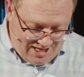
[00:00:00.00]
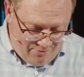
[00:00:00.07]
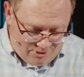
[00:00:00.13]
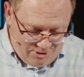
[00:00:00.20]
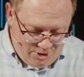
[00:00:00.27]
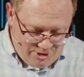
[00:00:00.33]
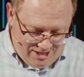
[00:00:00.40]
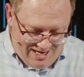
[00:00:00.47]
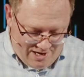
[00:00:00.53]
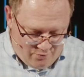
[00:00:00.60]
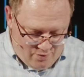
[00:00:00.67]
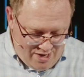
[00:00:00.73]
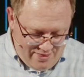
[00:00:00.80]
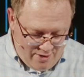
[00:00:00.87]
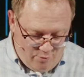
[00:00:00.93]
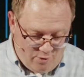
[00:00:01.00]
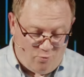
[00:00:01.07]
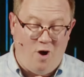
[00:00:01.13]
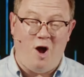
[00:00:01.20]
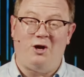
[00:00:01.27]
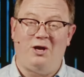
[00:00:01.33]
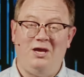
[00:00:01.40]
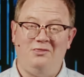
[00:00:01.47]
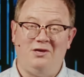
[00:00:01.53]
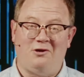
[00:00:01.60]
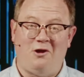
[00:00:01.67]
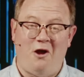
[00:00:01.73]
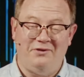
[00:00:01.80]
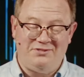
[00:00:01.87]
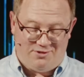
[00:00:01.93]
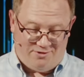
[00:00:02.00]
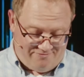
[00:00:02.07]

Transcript: they were looking at while they were walking that caused their